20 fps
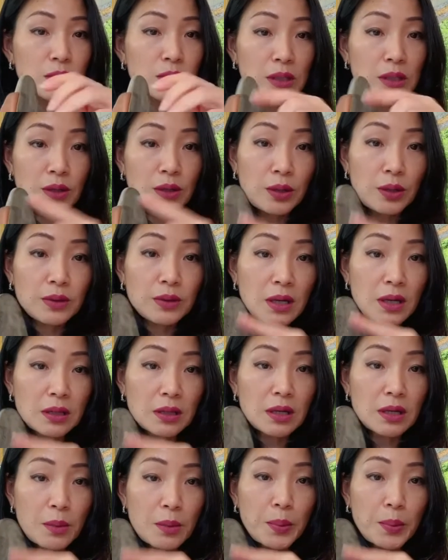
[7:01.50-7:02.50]
know,
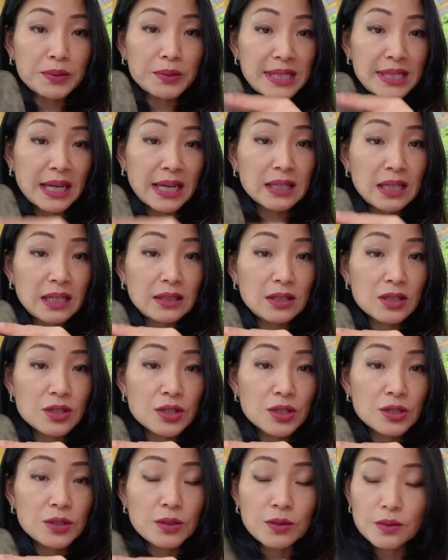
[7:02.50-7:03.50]
the protecting the
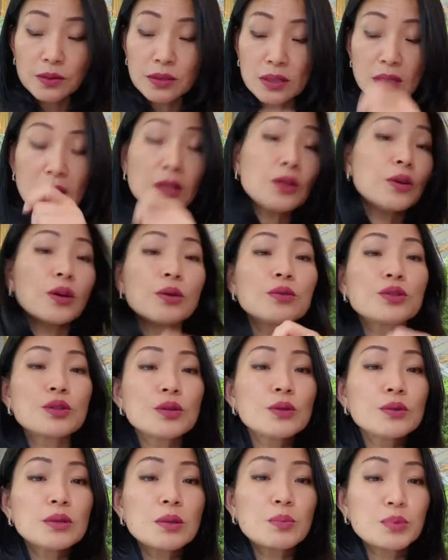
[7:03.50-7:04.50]
shoes, you know,
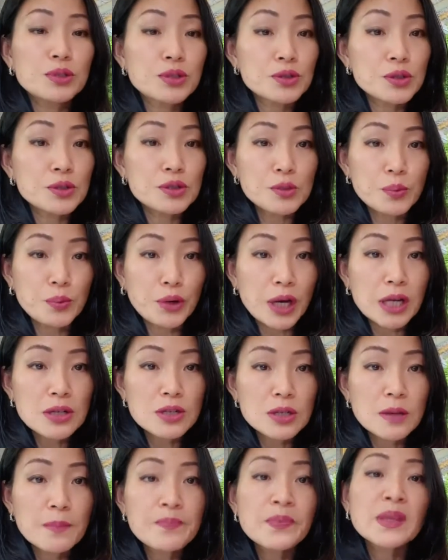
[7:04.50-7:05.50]
do the shoe brush
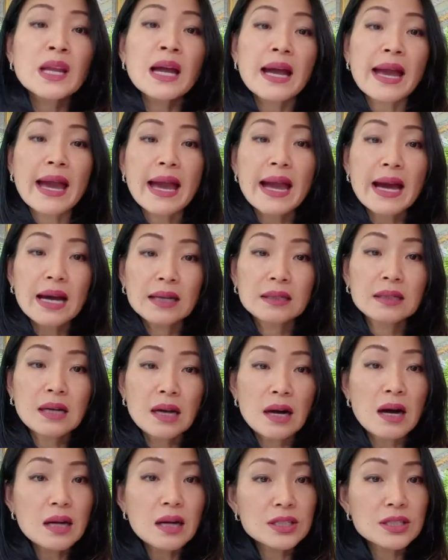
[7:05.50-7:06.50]
and
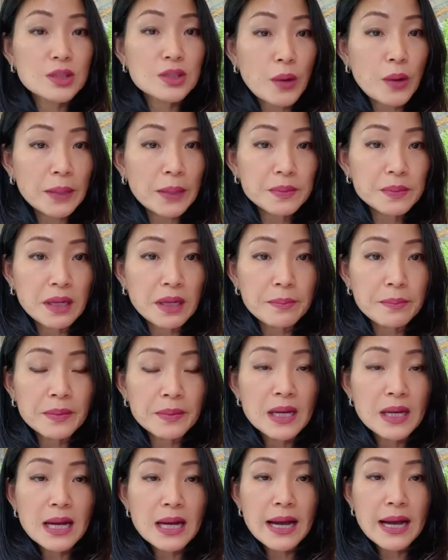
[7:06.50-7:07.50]
scrape them,
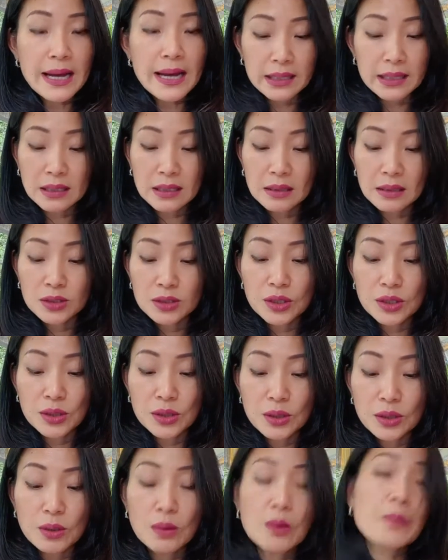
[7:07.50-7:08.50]
and
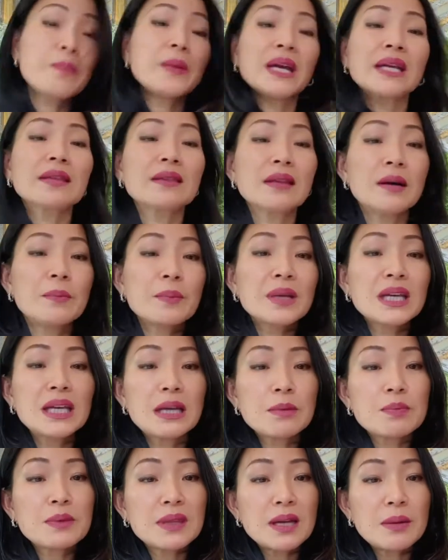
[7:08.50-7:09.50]
to make them,
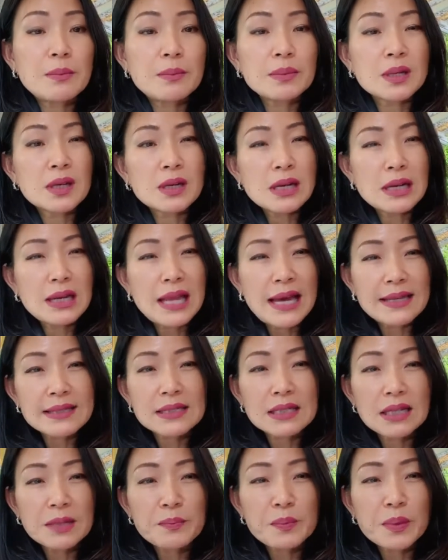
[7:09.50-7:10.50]
keep them less
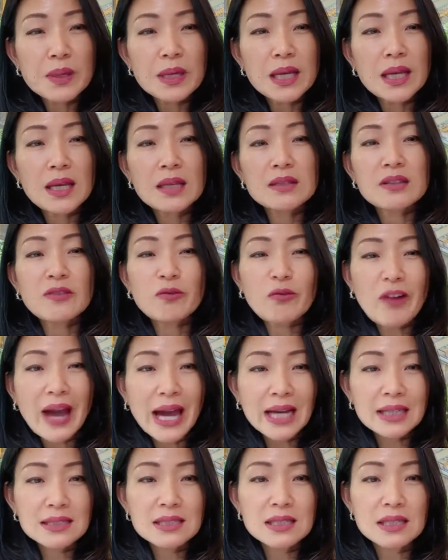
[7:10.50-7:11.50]
slippery, the
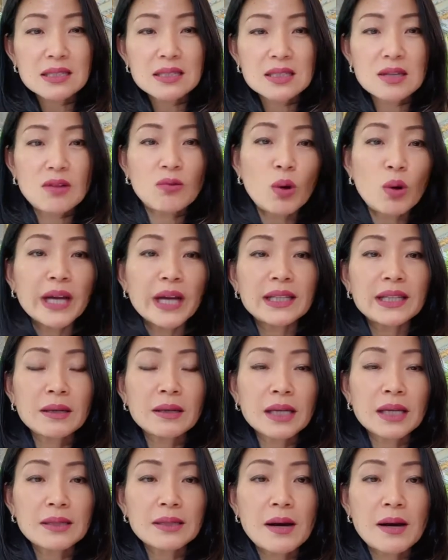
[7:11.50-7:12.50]
wax is avoiding
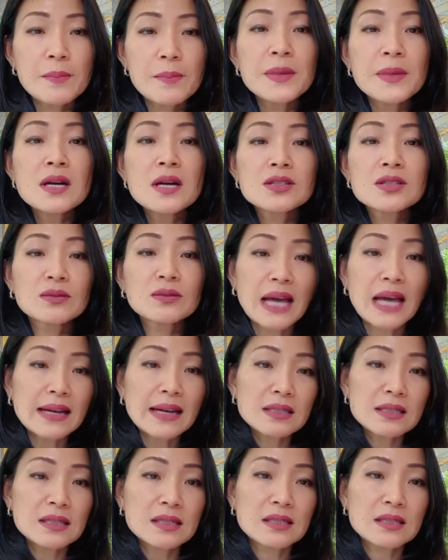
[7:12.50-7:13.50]
them. So that
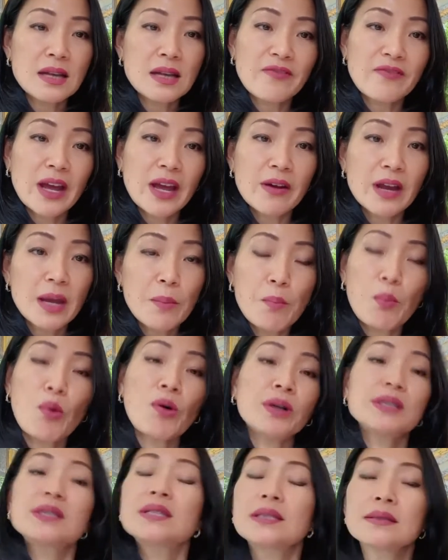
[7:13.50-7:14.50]
is very
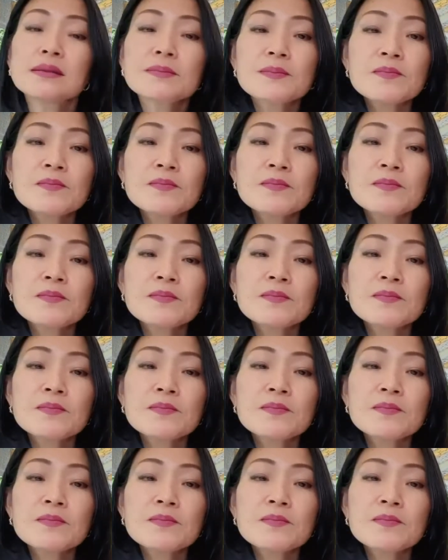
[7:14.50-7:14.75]
important.